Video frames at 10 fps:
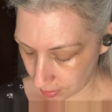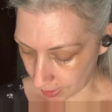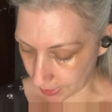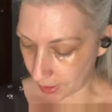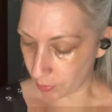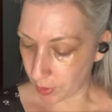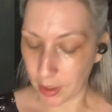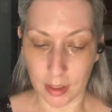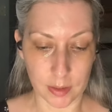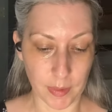I can't read
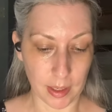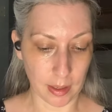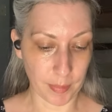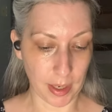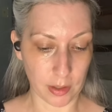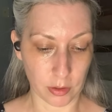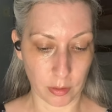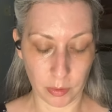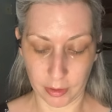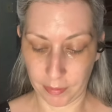it because my my eyes are all
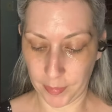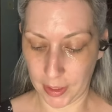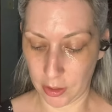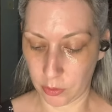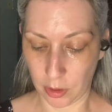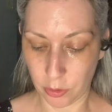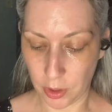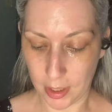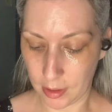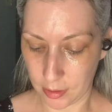blurred from the castor oil. I'll
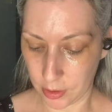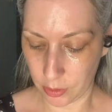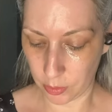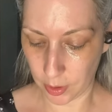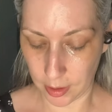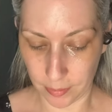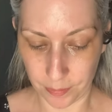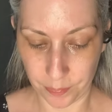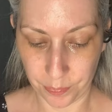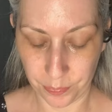try to, to um,